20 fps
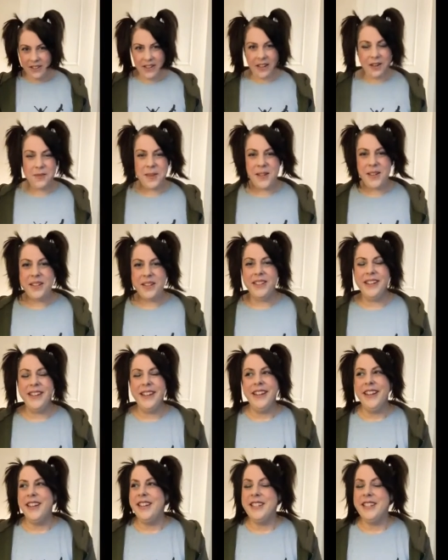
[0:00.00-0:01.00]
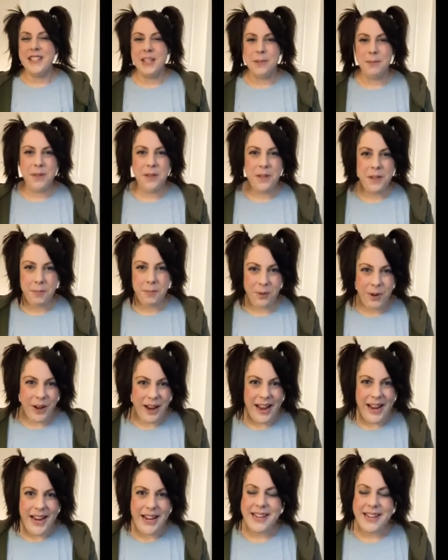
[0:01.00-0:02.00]
I mean, disability
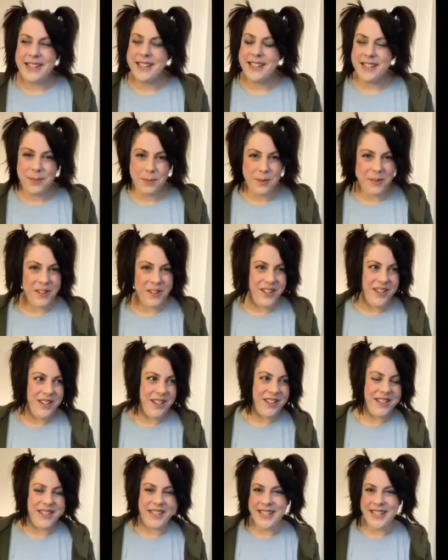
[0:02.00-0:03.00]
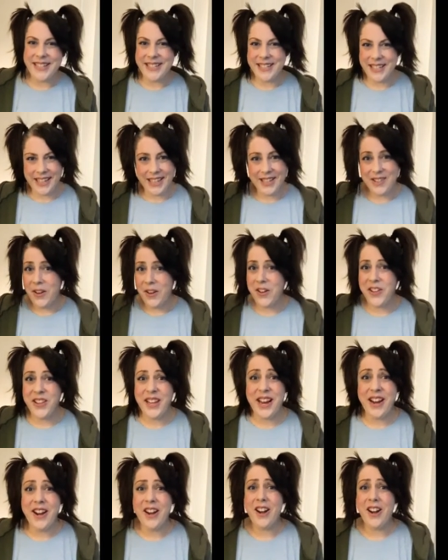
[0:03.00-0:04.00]
pride, disability justice, it's all
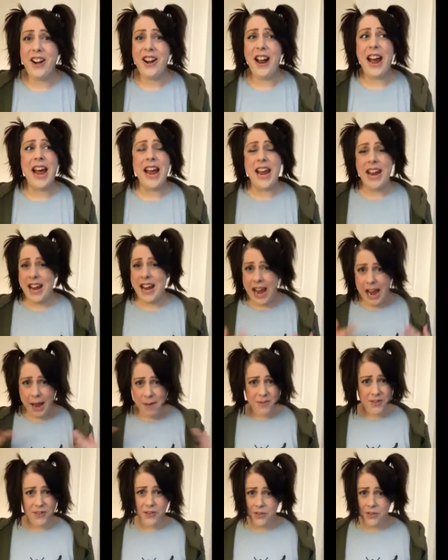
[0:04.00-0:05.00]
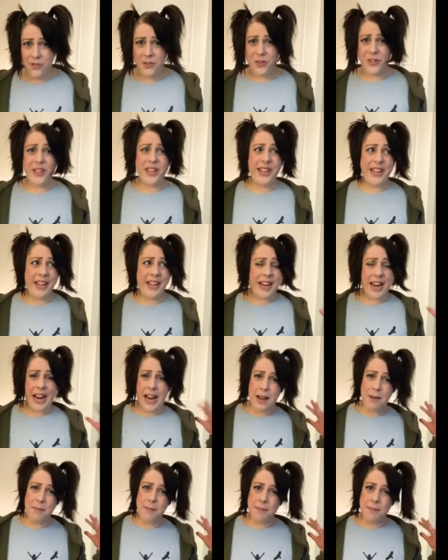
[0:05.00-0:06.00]
there. I absolutely
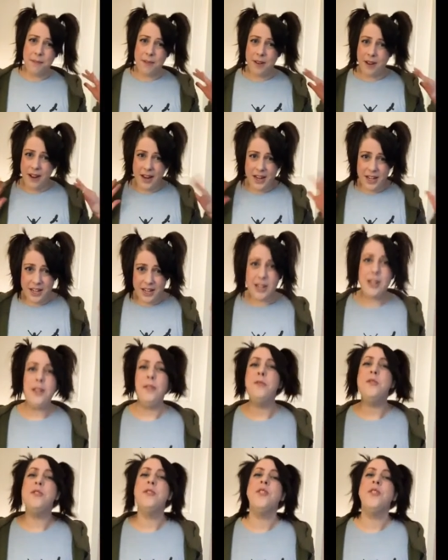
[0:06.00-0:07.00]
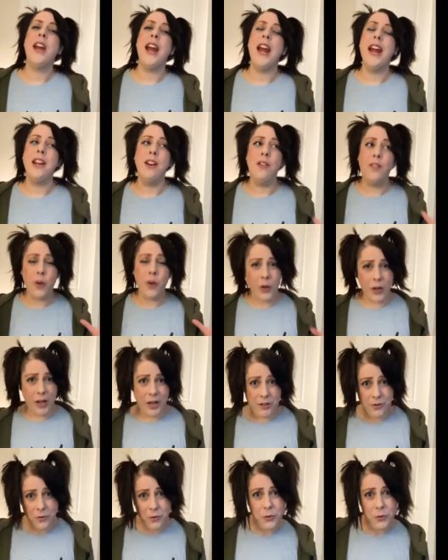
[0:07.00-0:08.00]
am a huge fan of Ola's
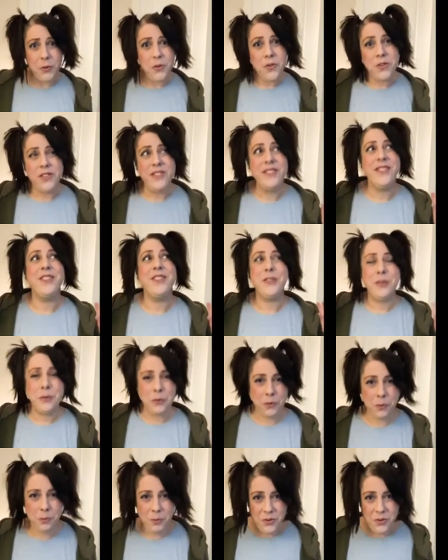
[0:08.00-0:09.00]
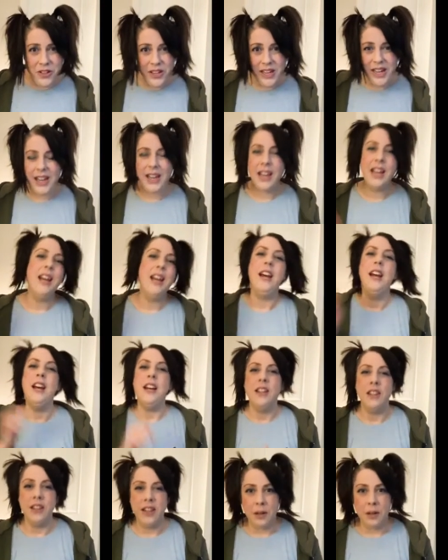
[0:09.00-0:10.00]
Truth Boutique.
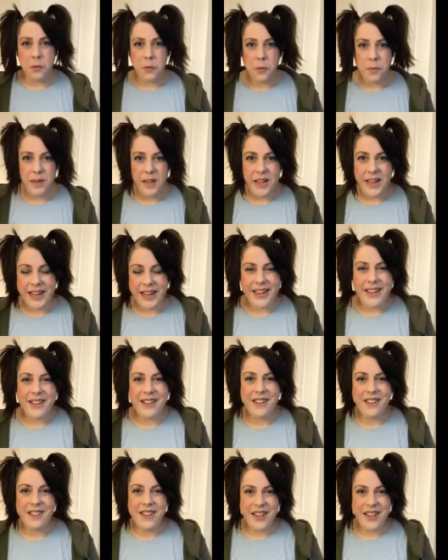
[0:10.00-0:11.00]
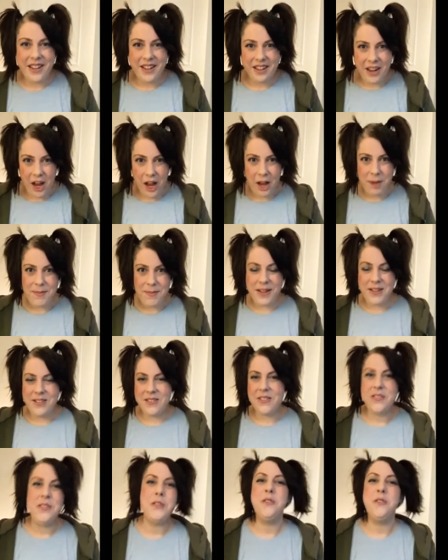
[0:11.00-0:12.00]
Link will be in the comments
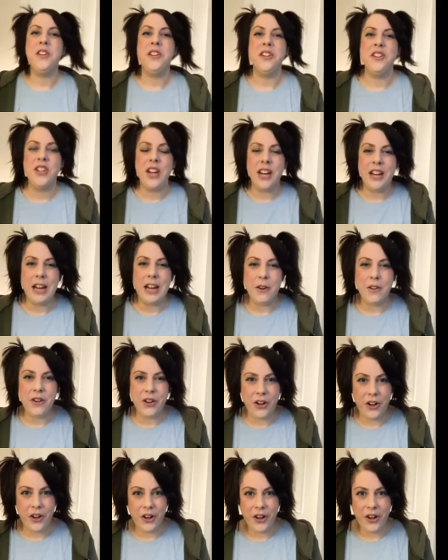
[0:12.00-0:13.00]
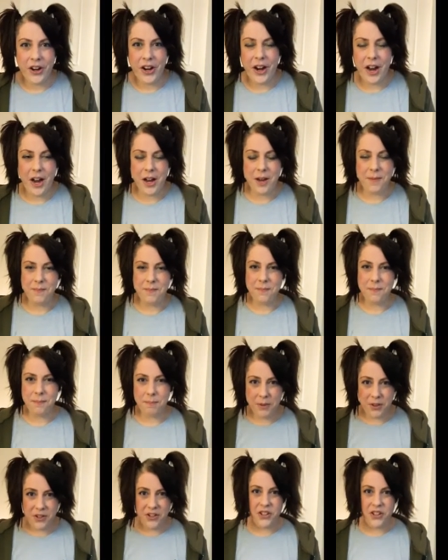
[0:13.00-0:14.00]
so you can check out her
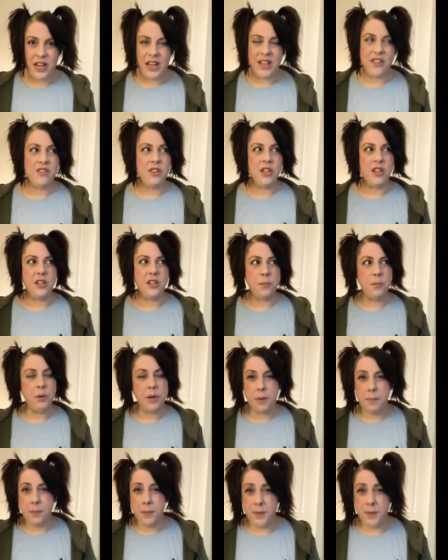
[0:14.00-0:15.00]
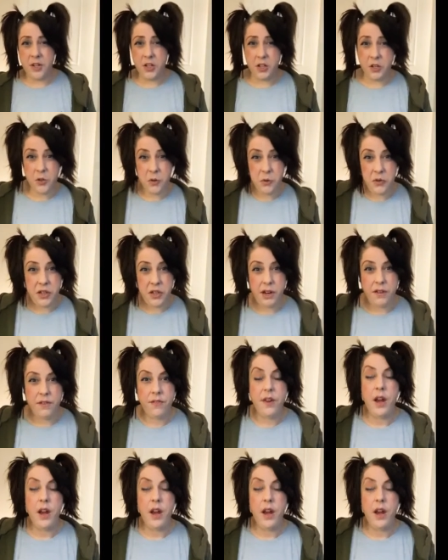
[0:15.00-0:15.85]
merchandise. She just put up a bunch of new stuff